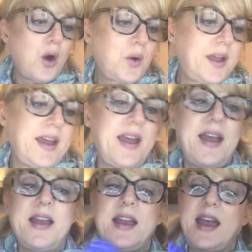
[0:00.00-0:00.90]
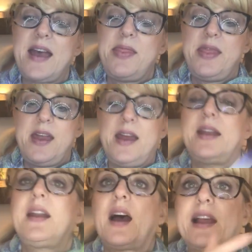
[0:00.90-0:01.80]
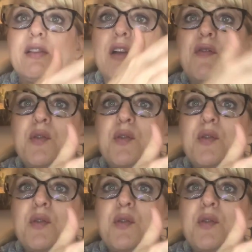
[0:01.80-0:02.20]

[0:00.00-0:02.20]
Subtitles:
Okay, and then I love